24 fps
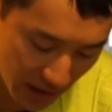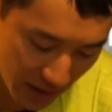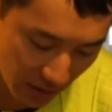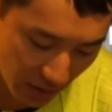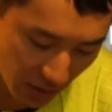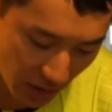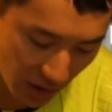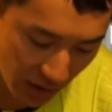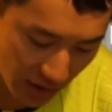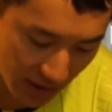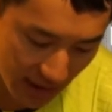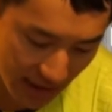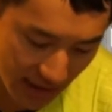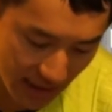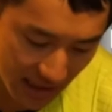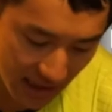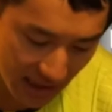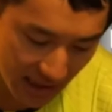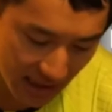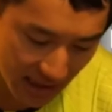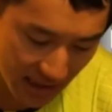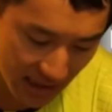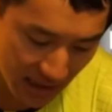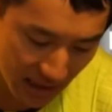a long
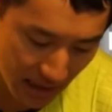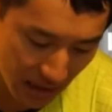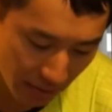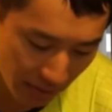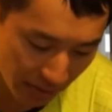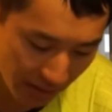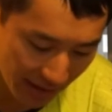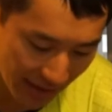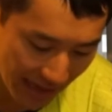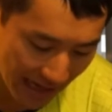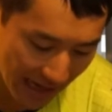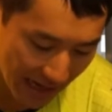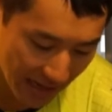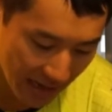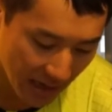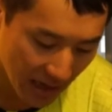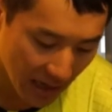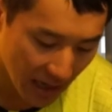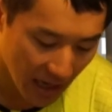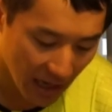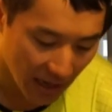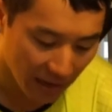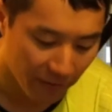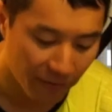distance, knowing that
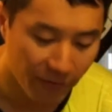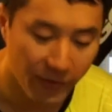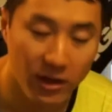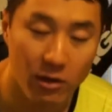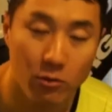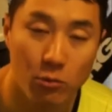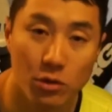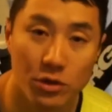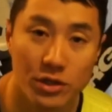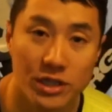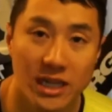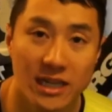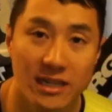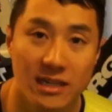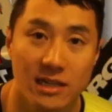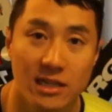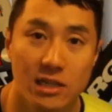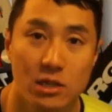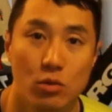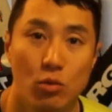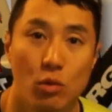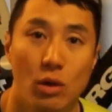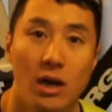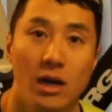feet will tend to
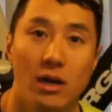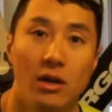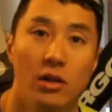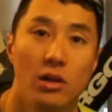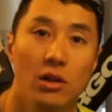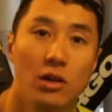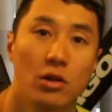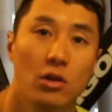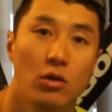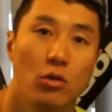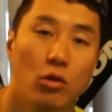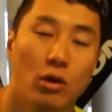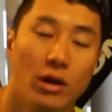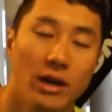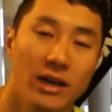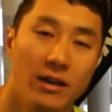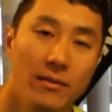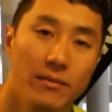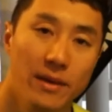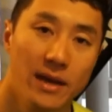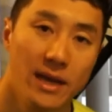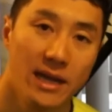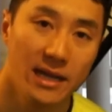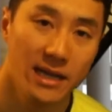swell quite
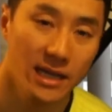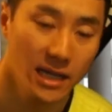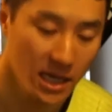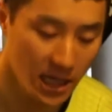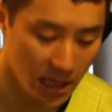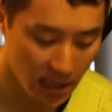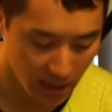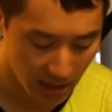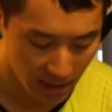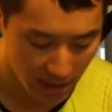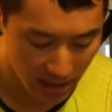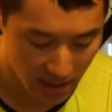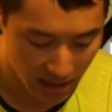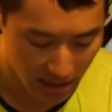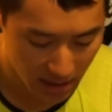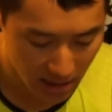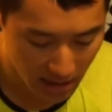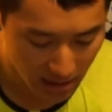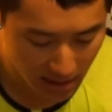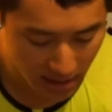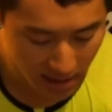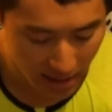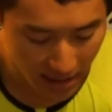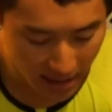a bit
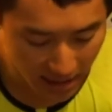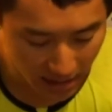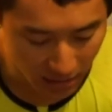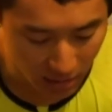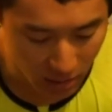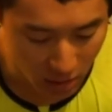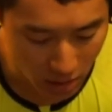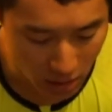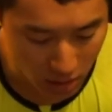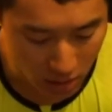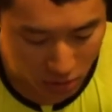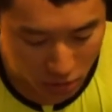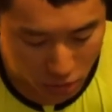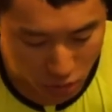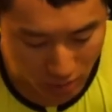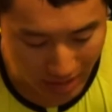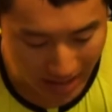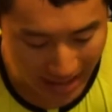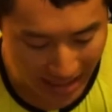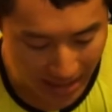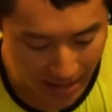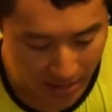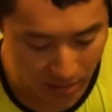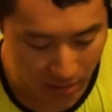in a long
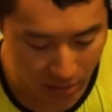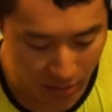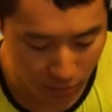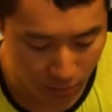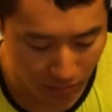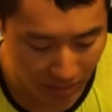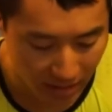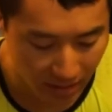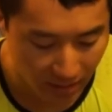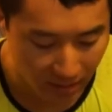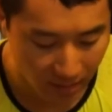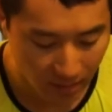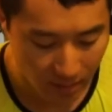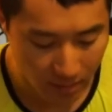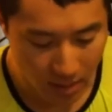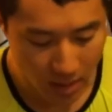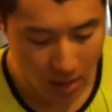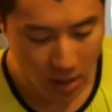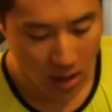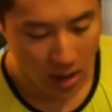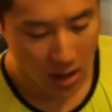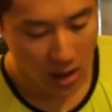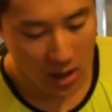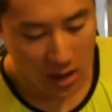triathlon race.
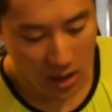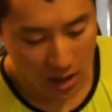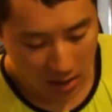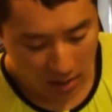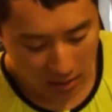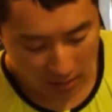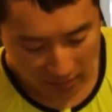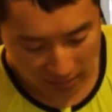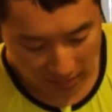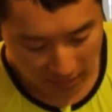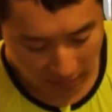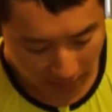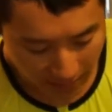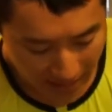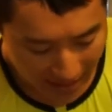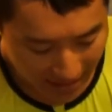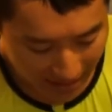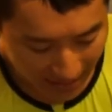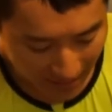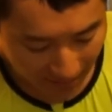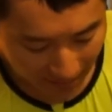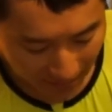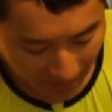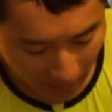So
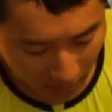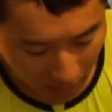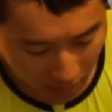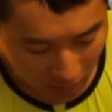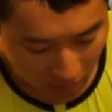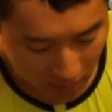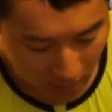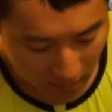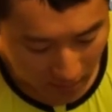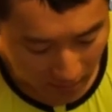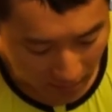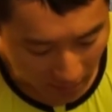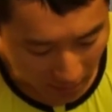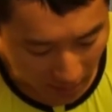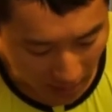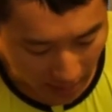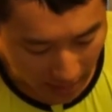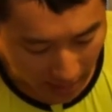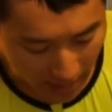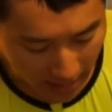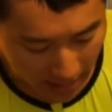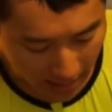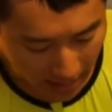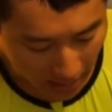that's a good
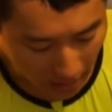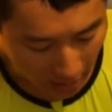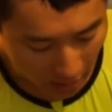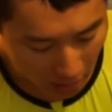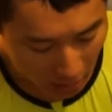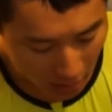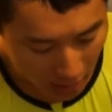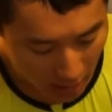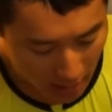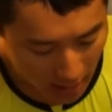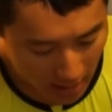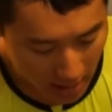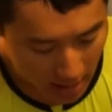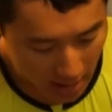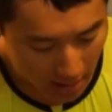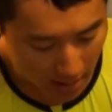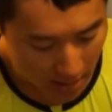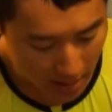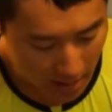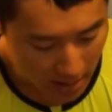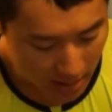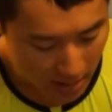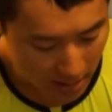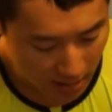sign there.
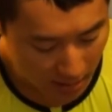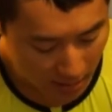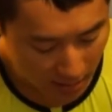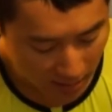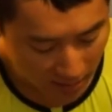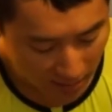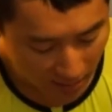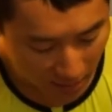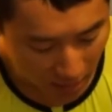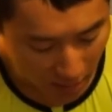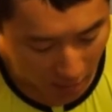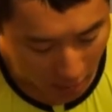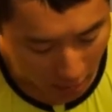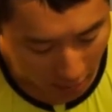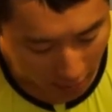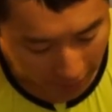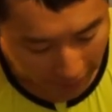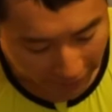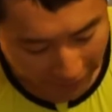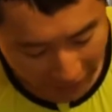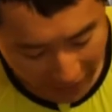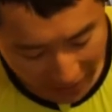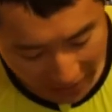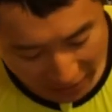These are
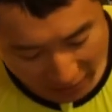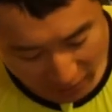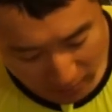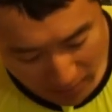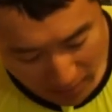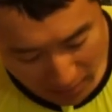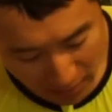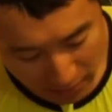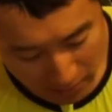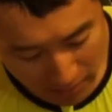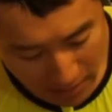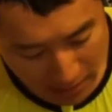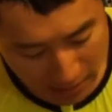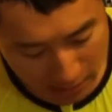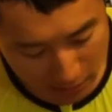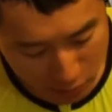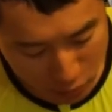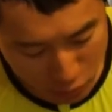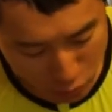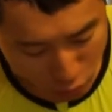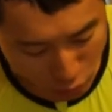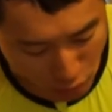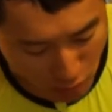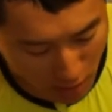5mm
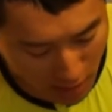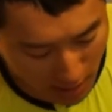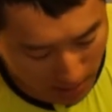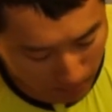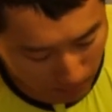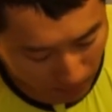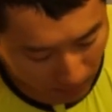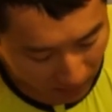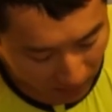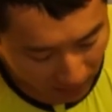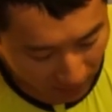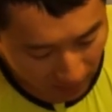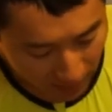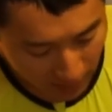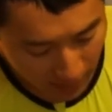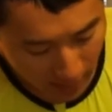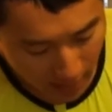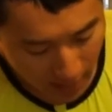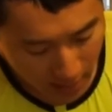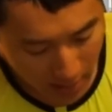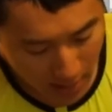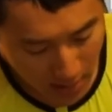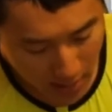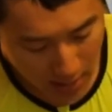drops,
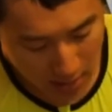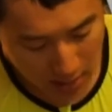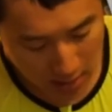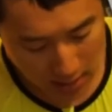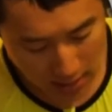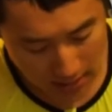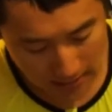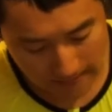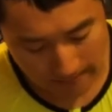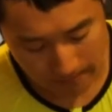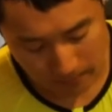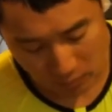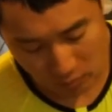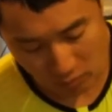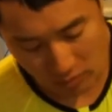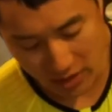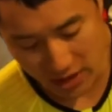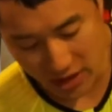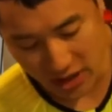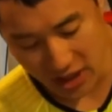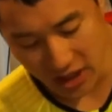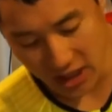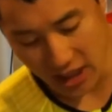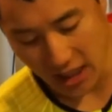
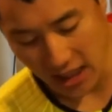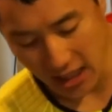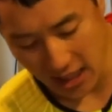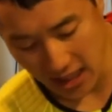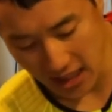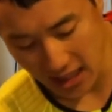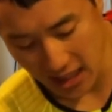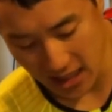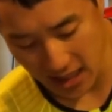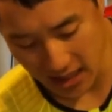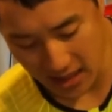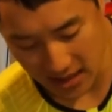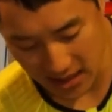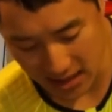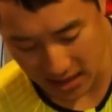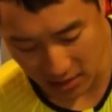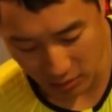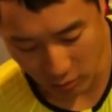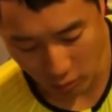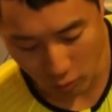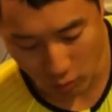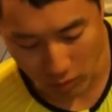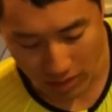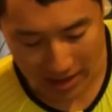which is
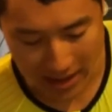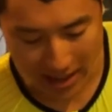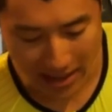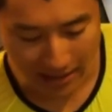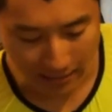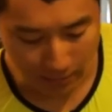what I